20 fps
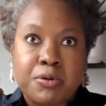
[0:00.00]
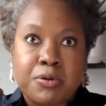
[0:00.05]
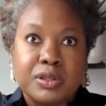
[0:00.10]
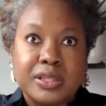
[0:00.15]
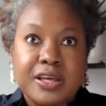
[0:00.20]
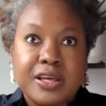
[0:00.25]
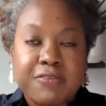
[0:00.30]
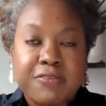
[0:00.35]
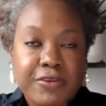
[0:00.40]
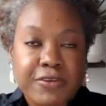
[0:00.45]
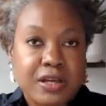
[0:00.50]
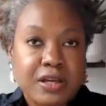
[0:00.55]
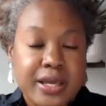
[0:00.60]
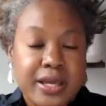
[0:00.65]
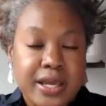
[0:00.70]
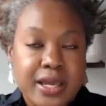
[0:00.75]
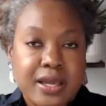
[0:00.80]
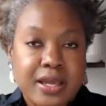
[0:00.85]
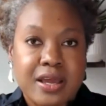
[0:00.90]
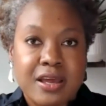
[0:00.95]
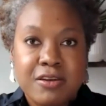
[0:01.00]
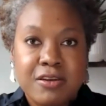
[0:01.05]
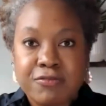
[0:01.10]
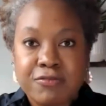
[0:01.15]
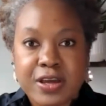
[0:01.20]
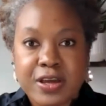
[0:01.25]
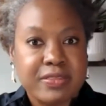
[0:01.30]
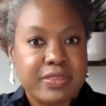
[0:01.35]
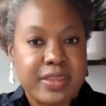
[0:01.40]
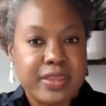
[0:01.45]
prolifically
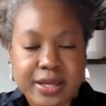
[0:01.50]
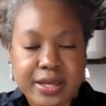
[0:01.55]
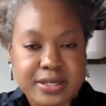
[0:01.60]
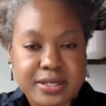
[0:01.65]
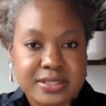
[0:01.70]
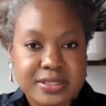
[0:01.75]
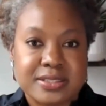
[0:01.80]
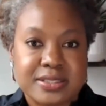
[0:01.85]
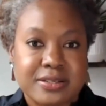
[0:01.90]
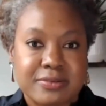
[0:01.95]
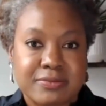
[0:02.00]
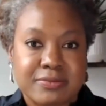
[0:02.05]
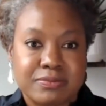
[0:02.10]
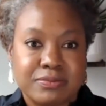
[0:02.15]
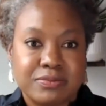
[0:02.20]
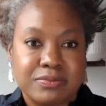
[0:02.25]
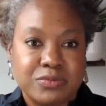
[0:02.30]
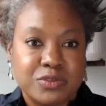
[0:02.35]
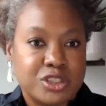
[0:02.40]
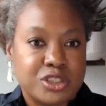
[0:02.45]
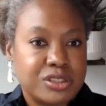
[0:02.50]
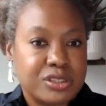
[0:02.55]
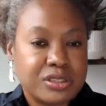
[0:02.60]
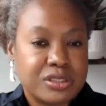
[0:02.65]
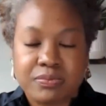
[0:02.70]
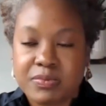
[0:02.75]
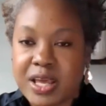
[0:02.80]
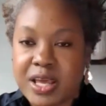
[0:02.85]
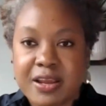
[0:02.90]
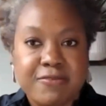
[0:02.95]
invent things, just
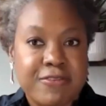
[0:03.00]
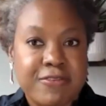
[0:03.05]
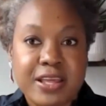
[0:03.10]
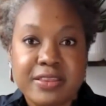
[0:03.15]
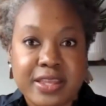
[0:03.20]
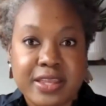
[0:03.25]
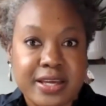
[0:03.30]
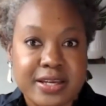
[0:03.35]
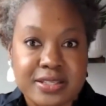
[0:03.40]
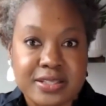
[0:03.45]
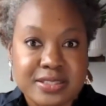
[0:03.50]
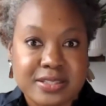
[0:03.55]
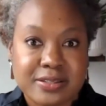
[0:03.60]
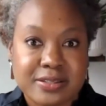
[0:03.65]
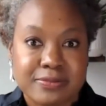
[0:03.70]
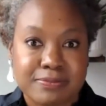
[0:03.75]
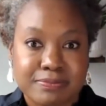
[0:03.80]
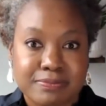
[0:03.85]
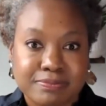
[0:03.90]
invent things.